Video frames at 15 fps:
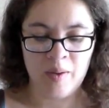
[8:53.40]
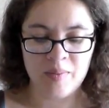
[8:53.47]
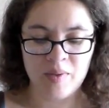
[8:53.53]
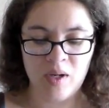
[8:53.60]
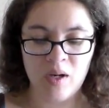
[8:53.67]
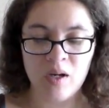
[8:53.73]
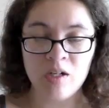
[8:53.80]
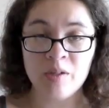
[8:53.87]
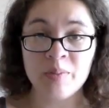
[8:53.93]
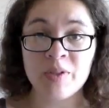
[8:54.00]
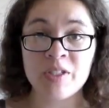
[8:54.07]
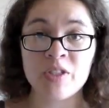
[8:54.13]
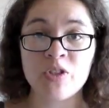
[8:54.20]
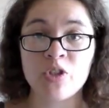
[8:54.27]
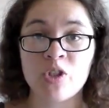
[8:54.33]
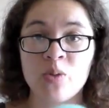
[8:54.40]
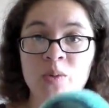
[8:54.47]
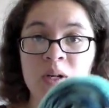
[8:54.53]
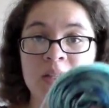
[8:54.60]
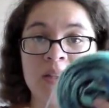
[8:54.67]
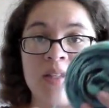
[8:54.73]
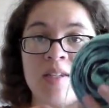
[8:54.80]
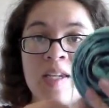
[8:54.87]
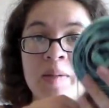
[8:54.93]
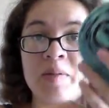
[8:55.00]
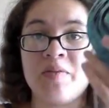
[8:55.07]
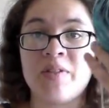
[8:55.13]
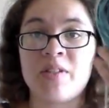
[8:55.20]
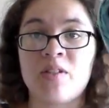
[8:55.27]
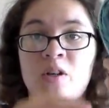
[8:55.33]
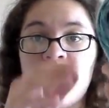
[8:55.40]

not 100% sure what the name of this